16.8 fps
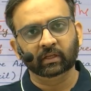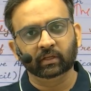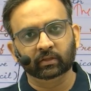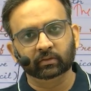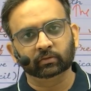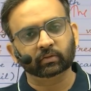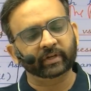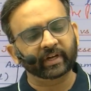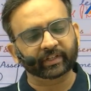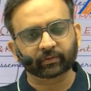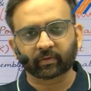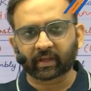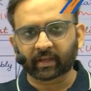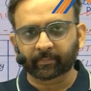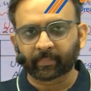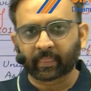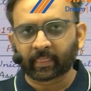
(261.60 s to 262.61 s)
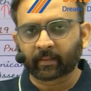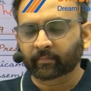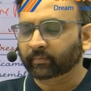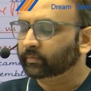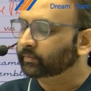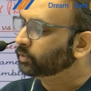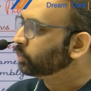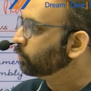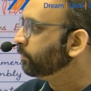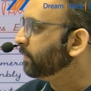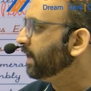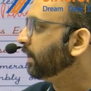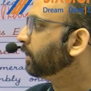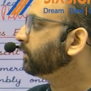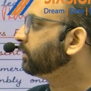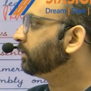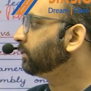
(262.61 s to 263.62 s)
So that's why do make
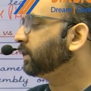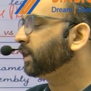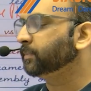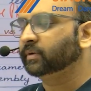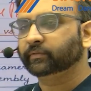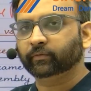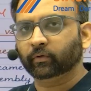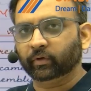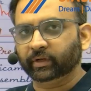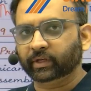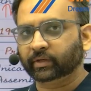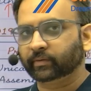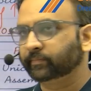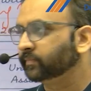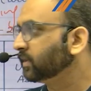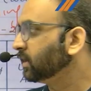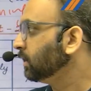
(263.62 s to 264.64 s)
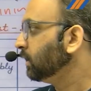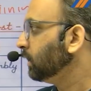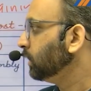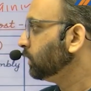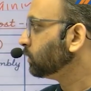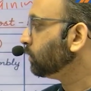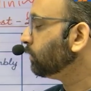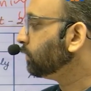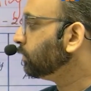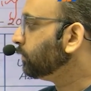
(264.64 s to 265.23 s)
a table for it. So